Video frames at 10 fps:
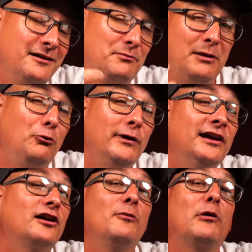maybe we
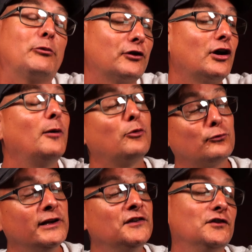can come up with a couple
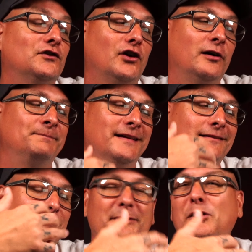reasons on
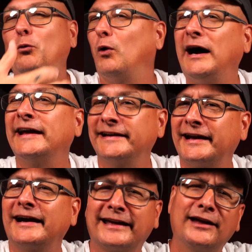maybe why it
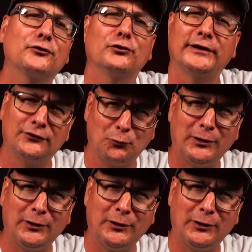got canceled as